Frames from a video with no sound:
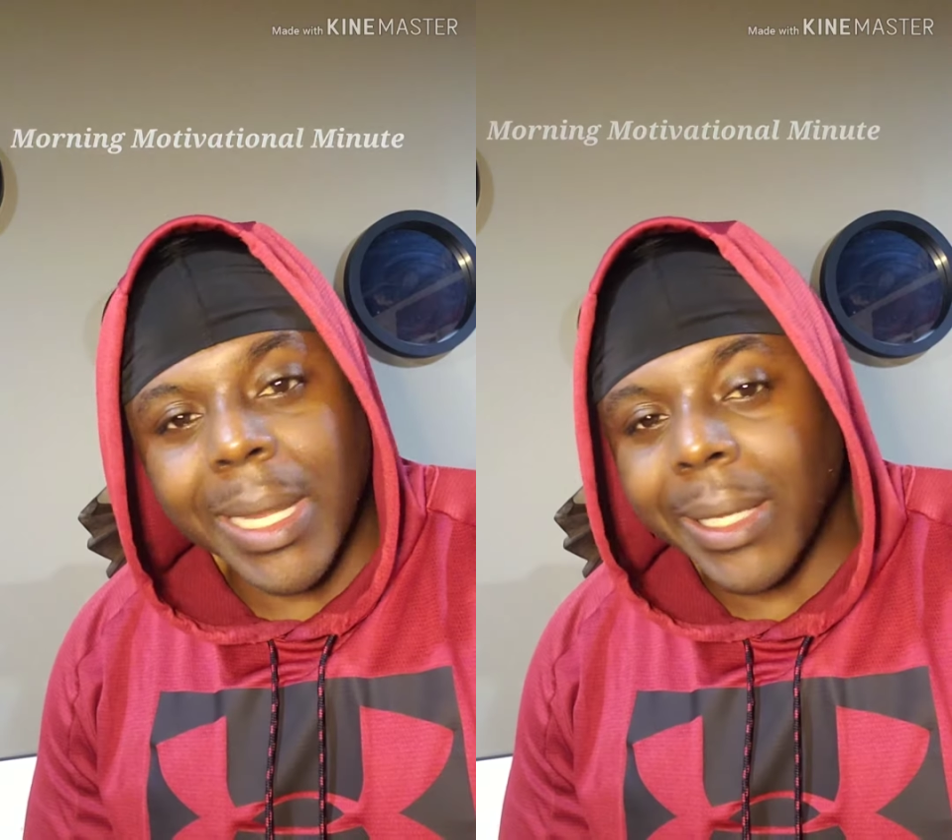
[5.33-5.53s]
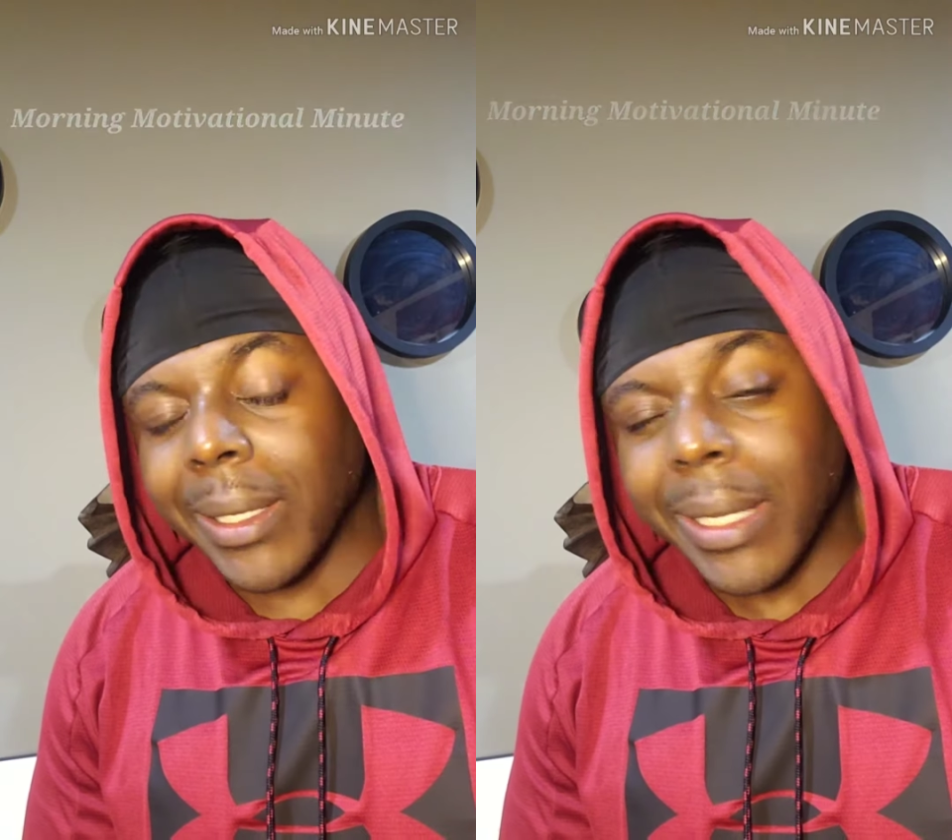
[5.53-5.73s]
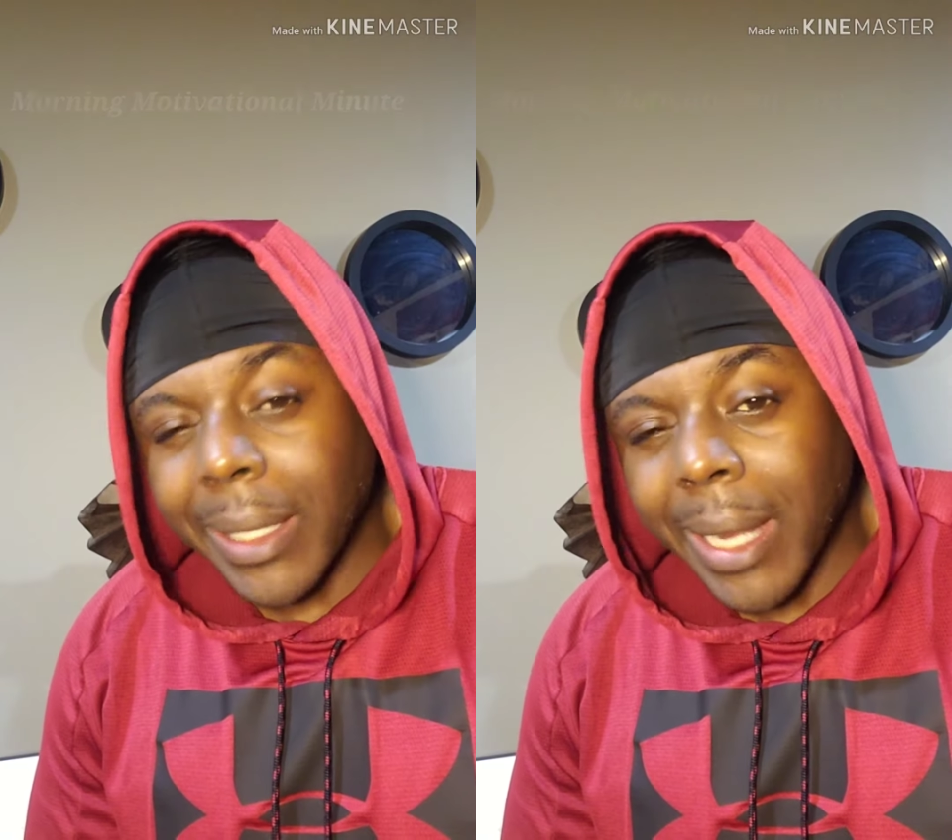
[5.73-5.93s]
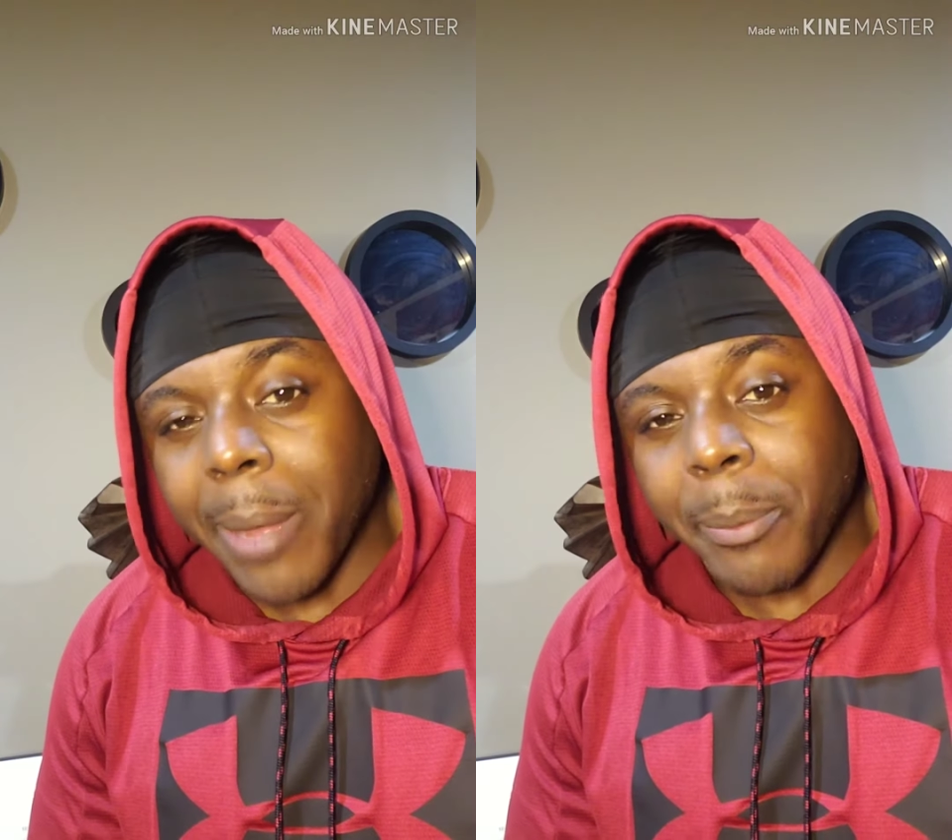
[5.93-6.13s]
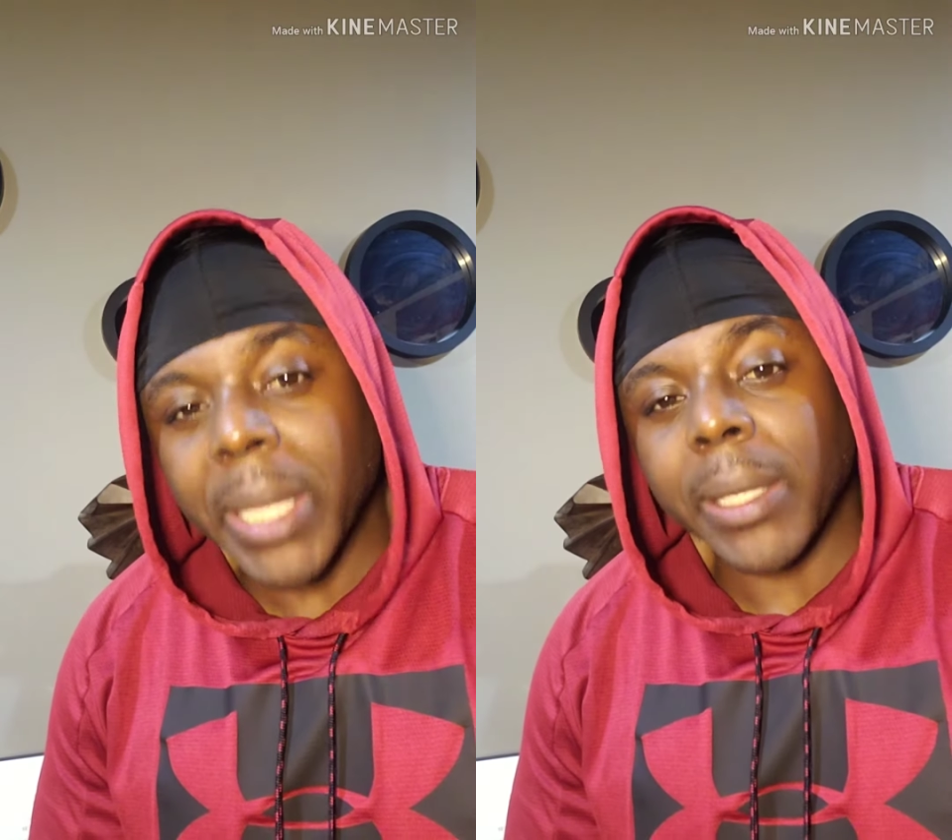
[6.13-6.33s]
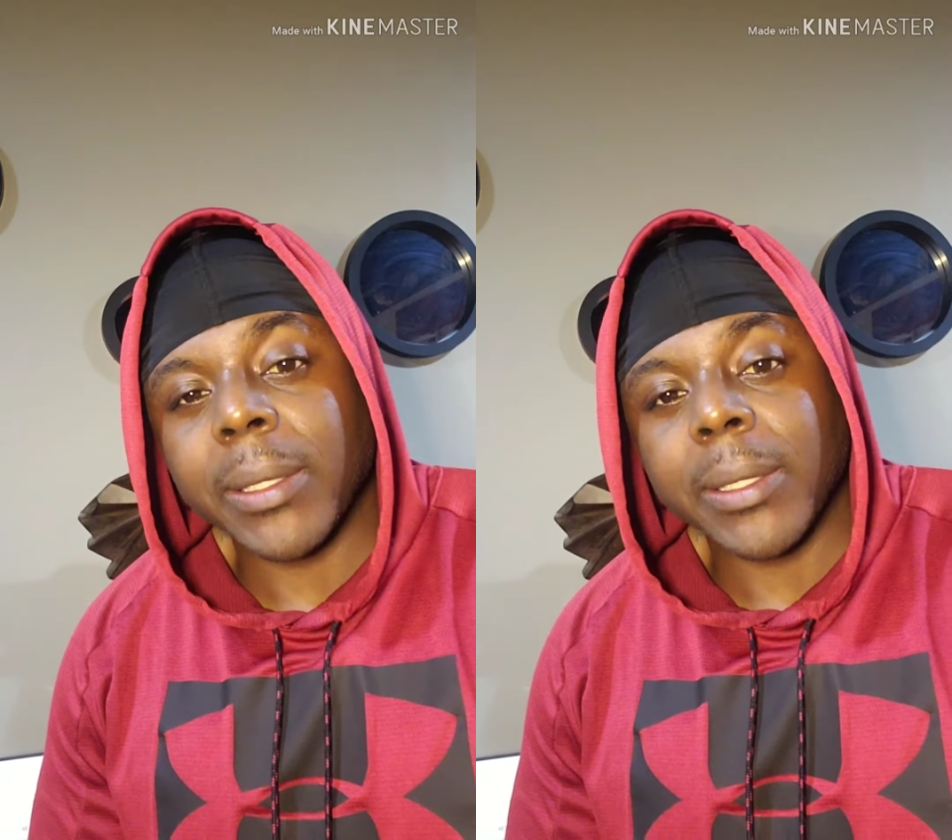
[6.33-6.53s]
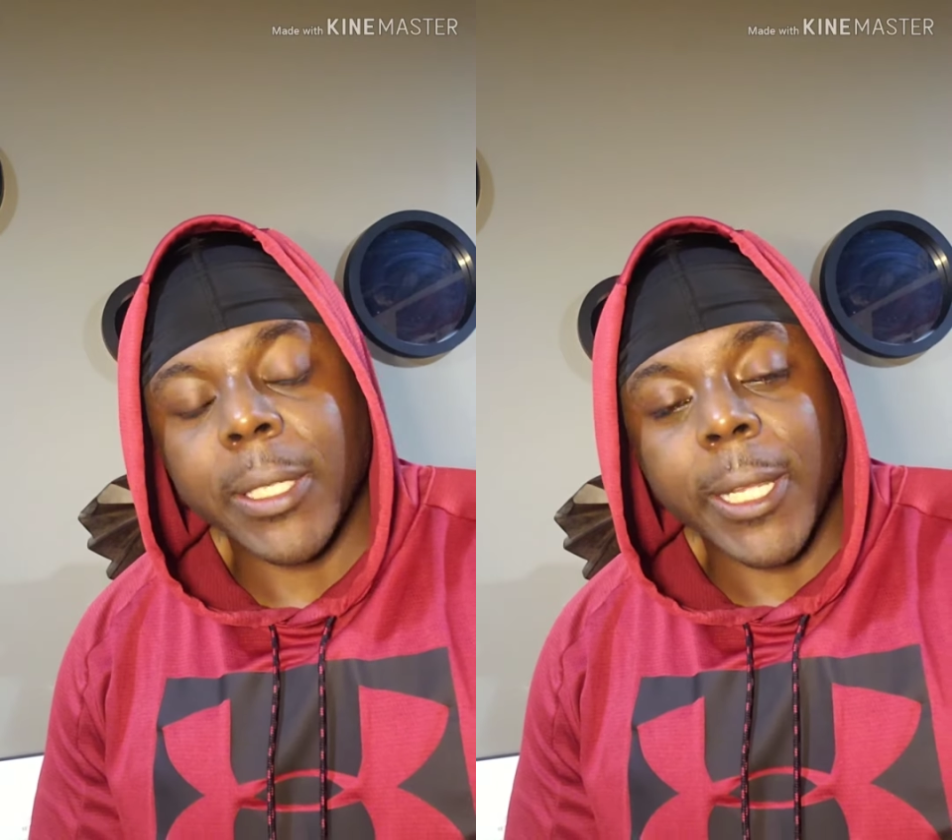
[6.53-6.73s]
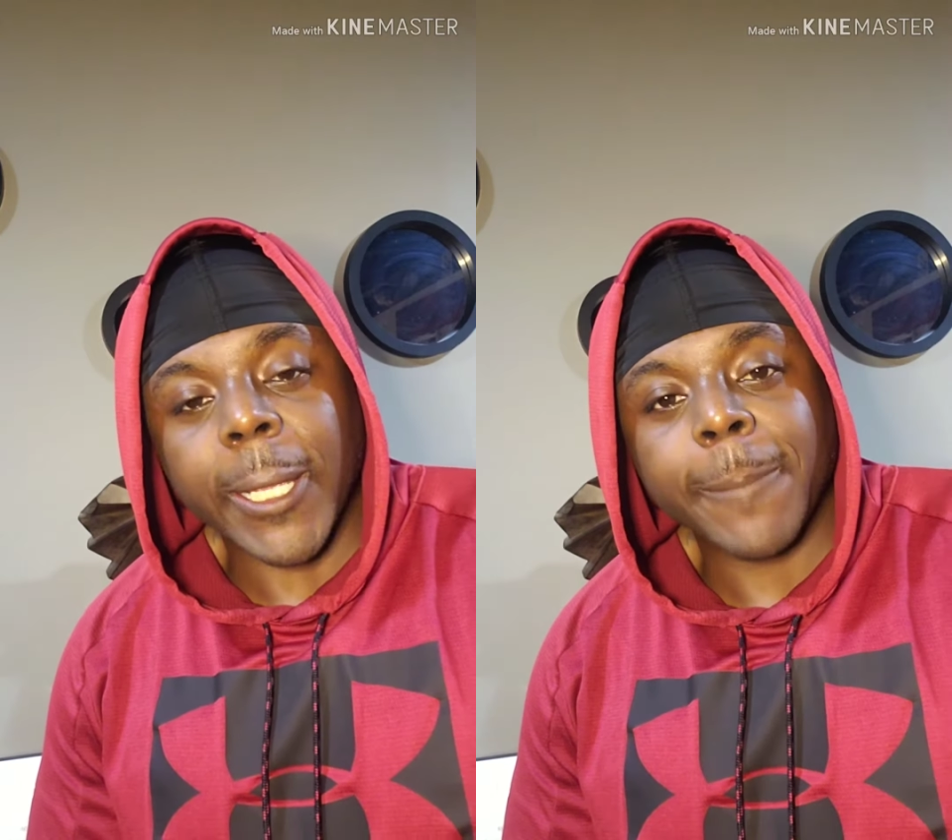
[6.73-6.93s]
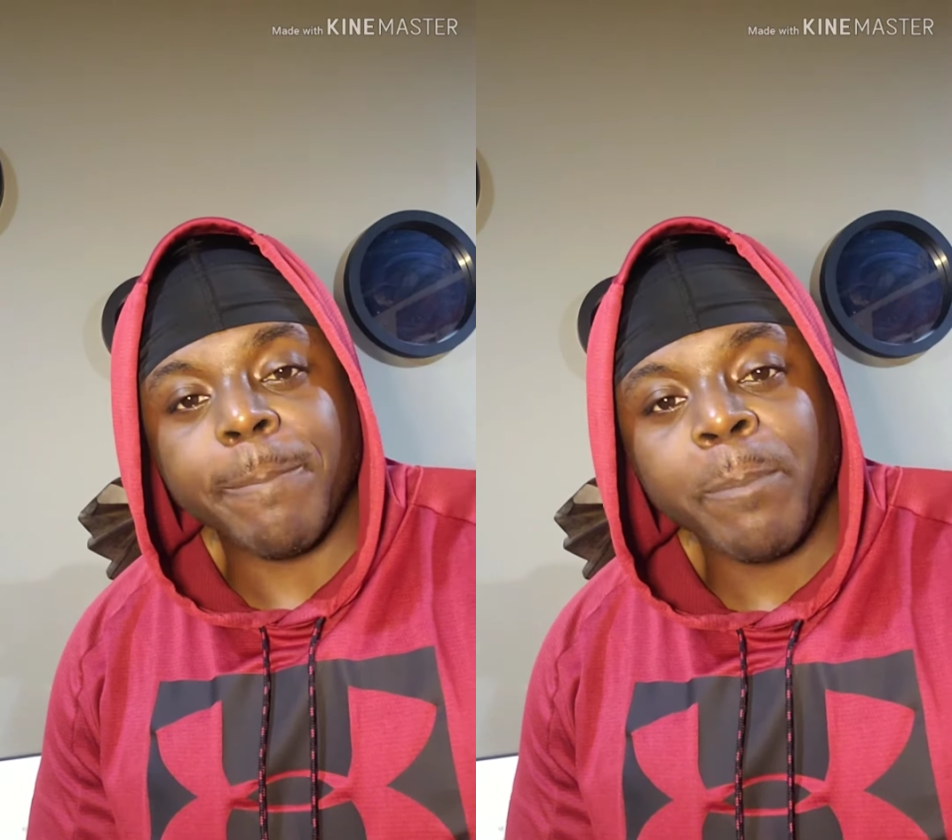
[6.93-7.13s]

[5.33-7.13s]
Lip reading: that did not make it today.